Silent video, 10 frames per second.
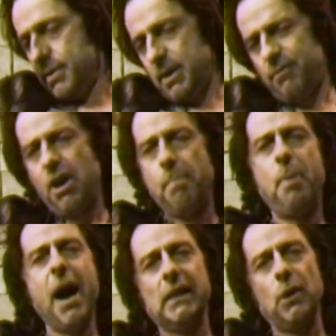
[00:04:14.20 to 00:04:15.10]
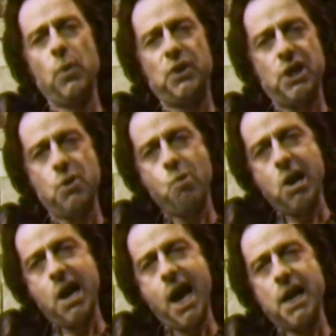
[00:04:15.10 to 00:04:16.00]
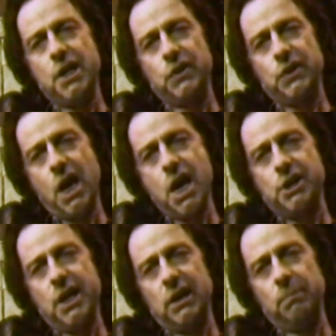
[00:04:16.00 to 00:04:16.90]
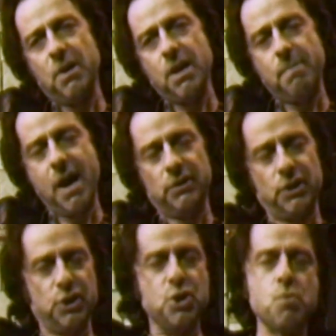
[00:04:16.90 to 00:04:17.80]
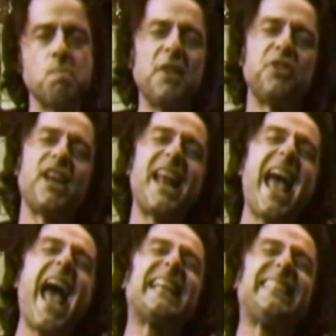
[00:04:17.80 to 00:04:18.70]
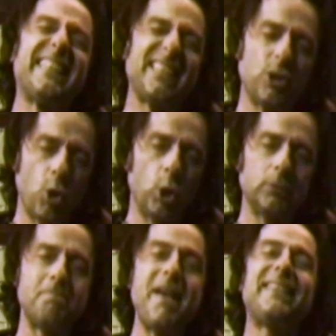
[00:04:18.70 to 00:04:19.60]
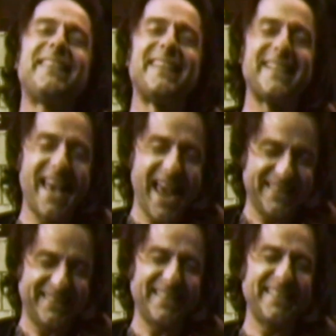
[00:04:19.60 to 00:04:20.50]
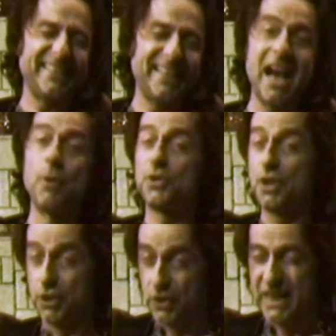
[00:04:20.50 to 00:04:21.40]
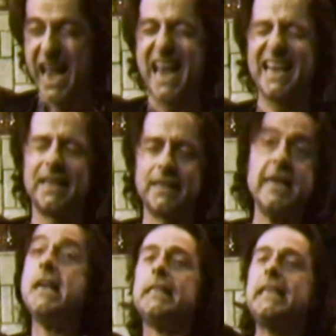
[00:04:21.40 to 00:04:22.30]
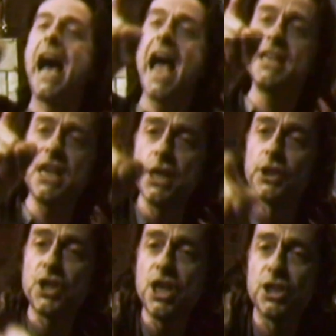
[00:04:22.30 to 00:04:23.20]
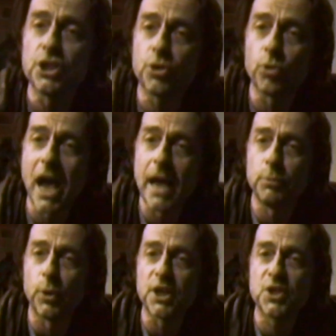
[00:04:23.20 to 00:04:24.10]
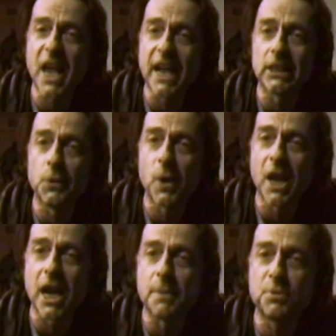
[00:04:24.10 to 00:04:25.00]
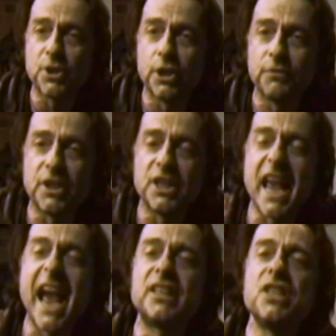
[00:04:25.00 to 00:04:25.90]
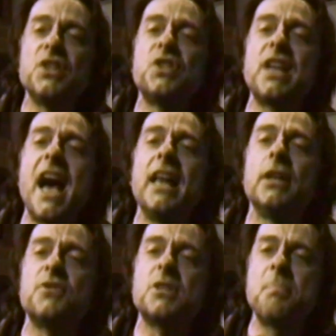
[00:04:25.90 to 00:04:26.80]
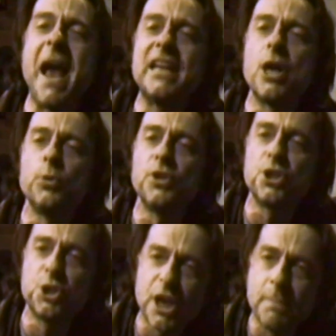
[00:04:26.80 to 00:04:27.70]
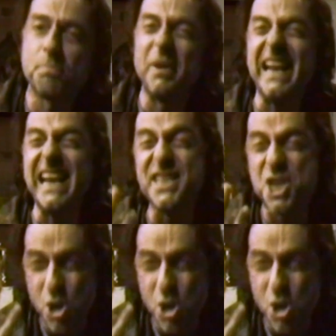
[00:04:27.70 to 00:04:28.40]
over a bottle of whiskey one night, he started telling me about this new method at acting called method acting, and I was excited. The ideas he described were exactly what I'd observed in the acting style of Spanko the Chimp, and I